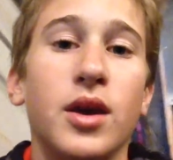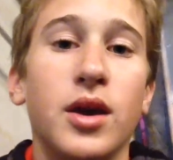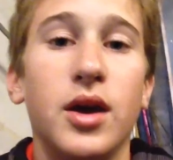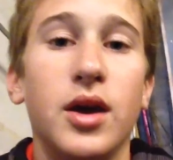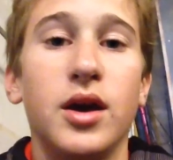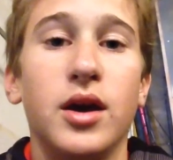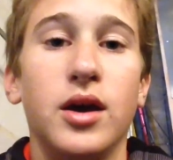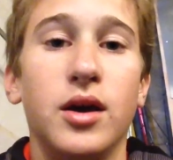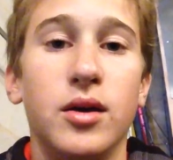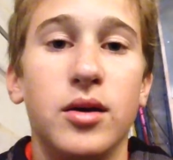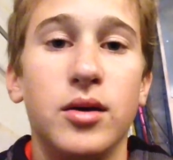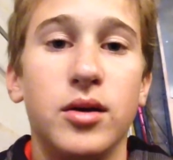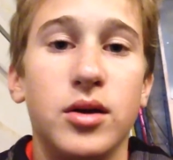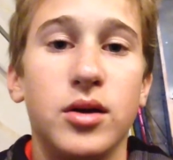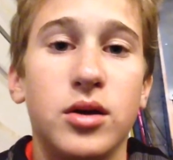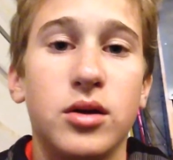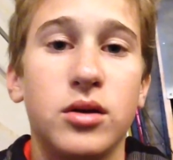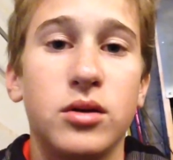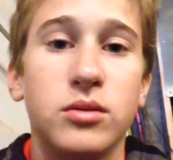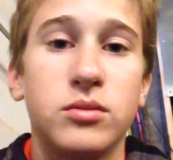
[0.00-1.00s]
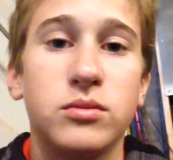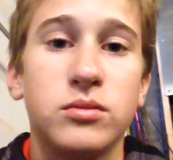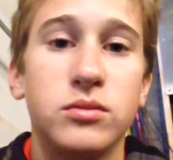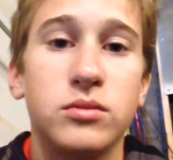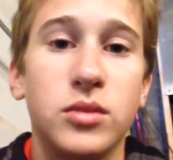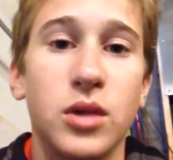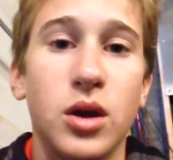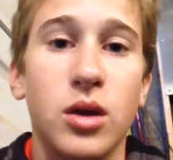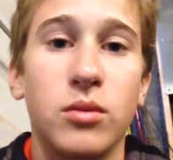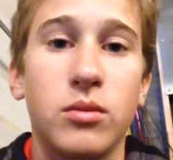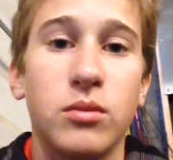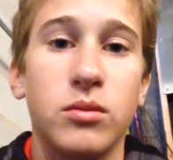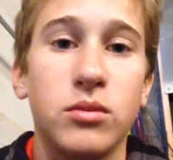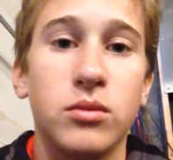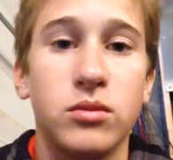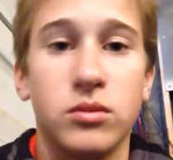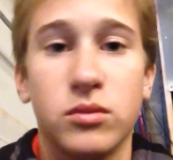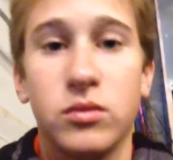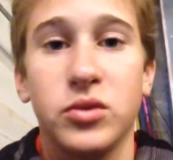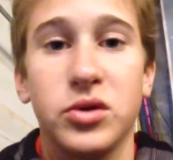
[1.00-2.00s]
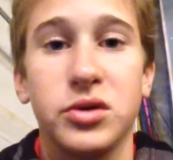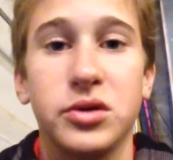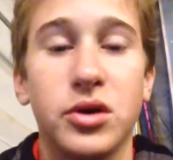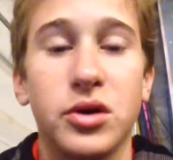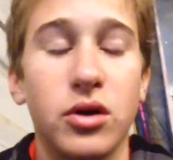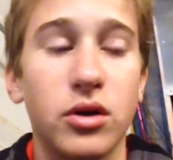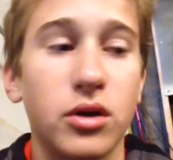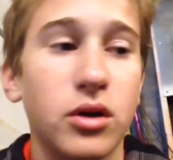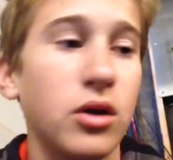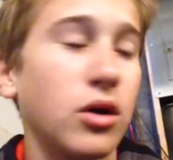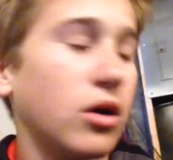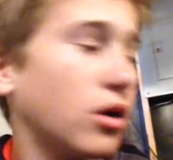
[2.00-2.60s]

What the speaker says: And yeah, we can talk.